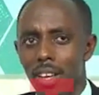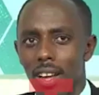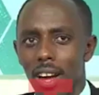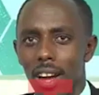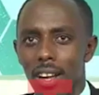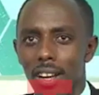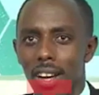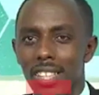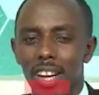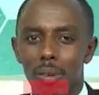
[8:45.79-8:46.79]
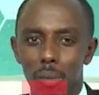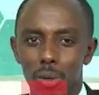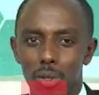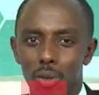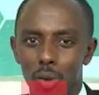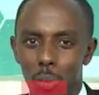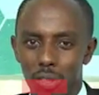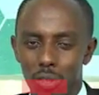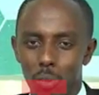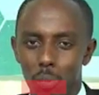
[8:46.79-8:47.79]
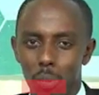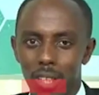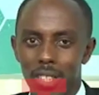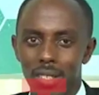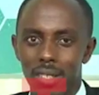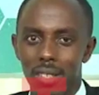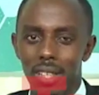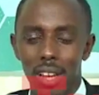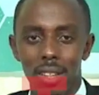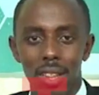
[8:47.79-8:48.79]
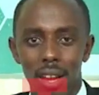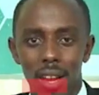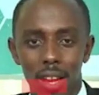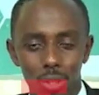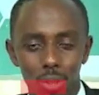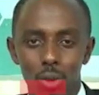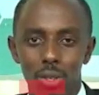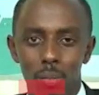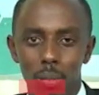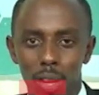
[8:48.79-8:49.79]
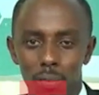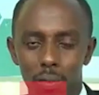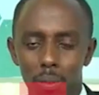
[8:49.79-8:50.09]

And it had most of the opposition parties. It had the National Unity Platform.